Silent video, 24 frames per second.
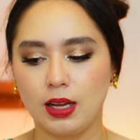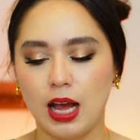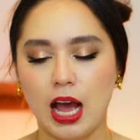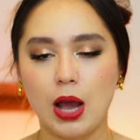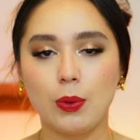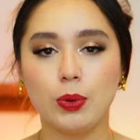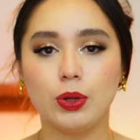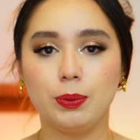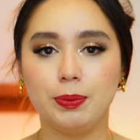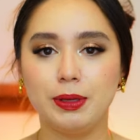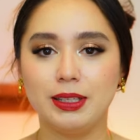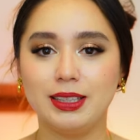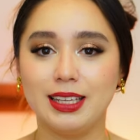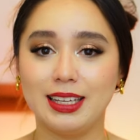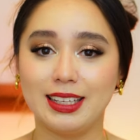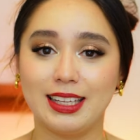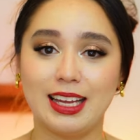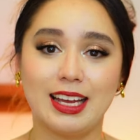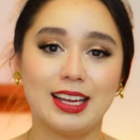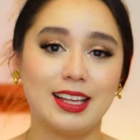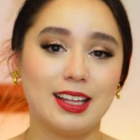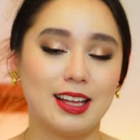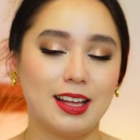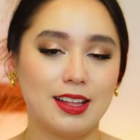I will be
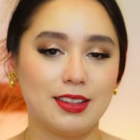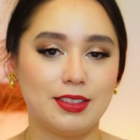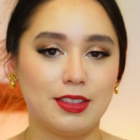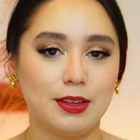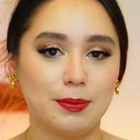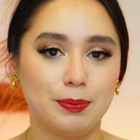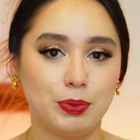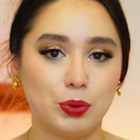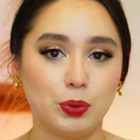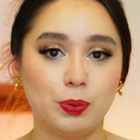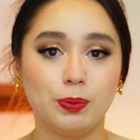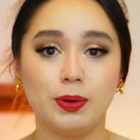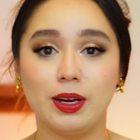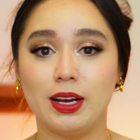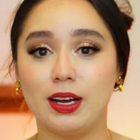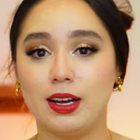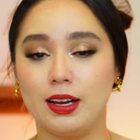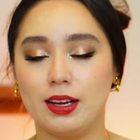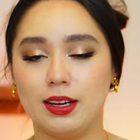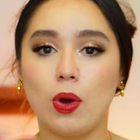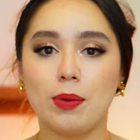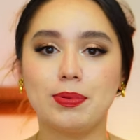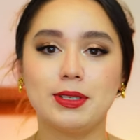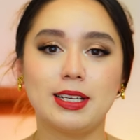linking the
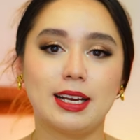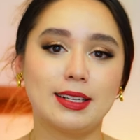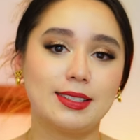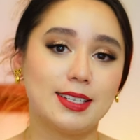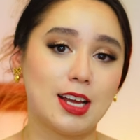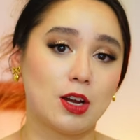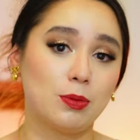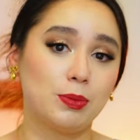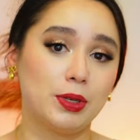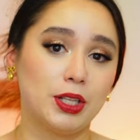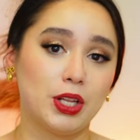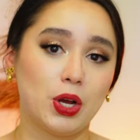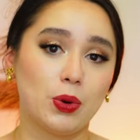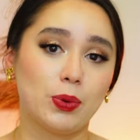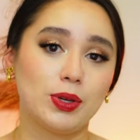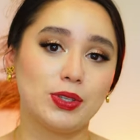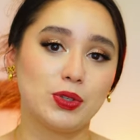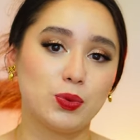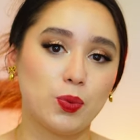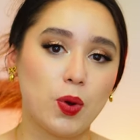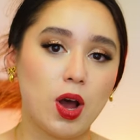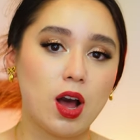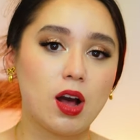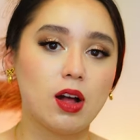Boomba website down below
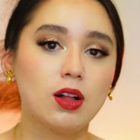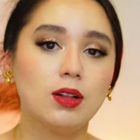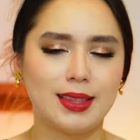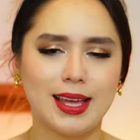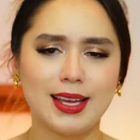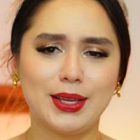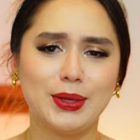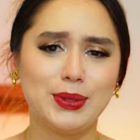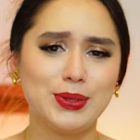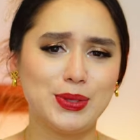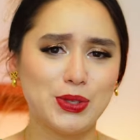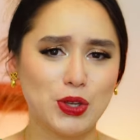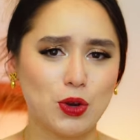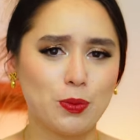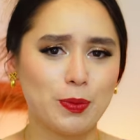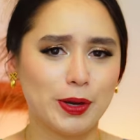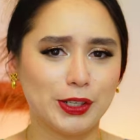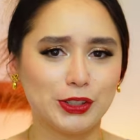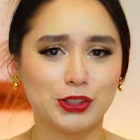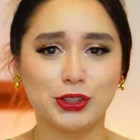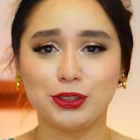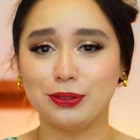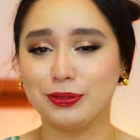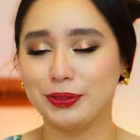as well. Thank you so
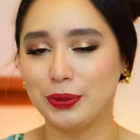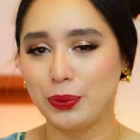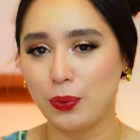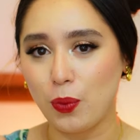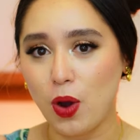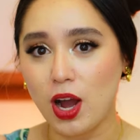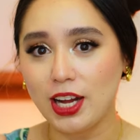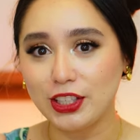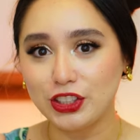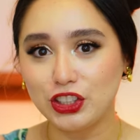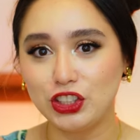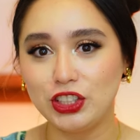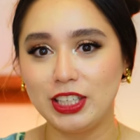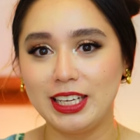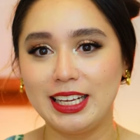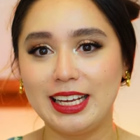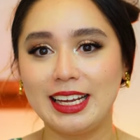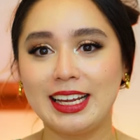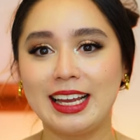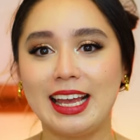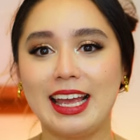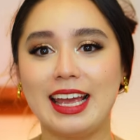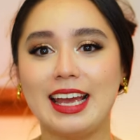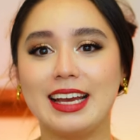much for
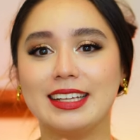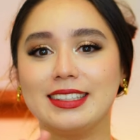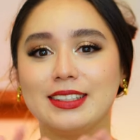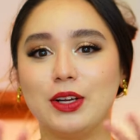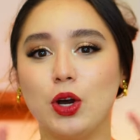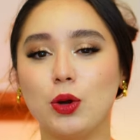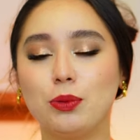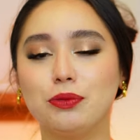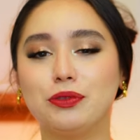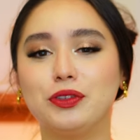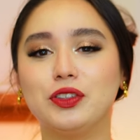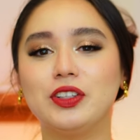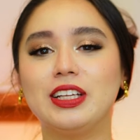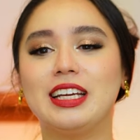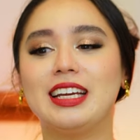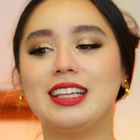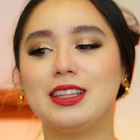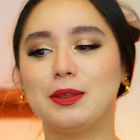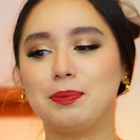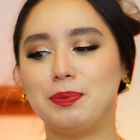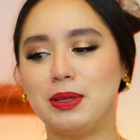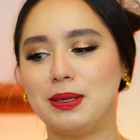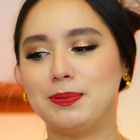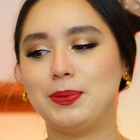watching, and hopefully
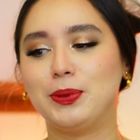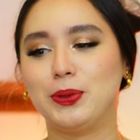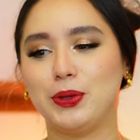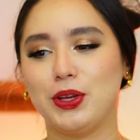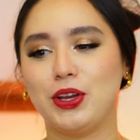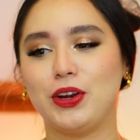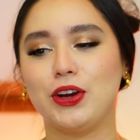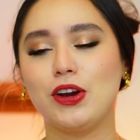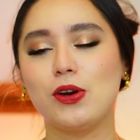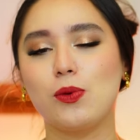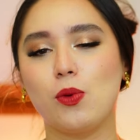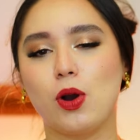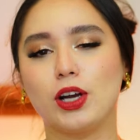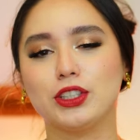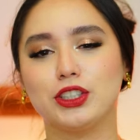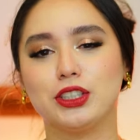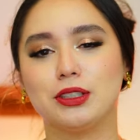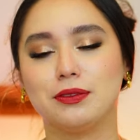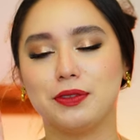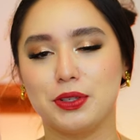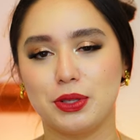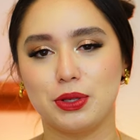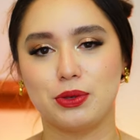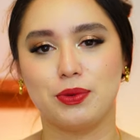the people here are
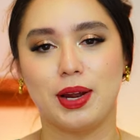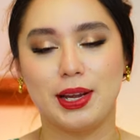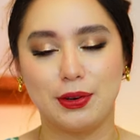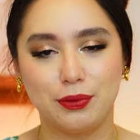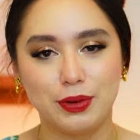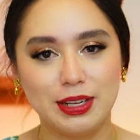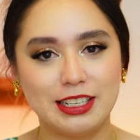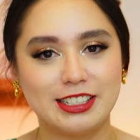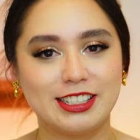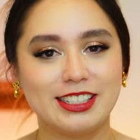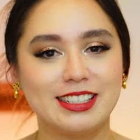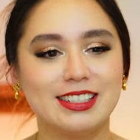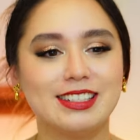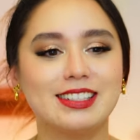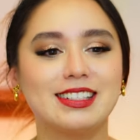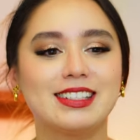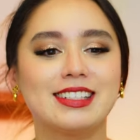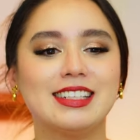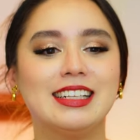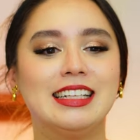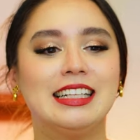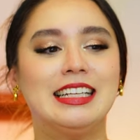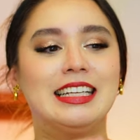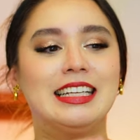watching for the right reasons.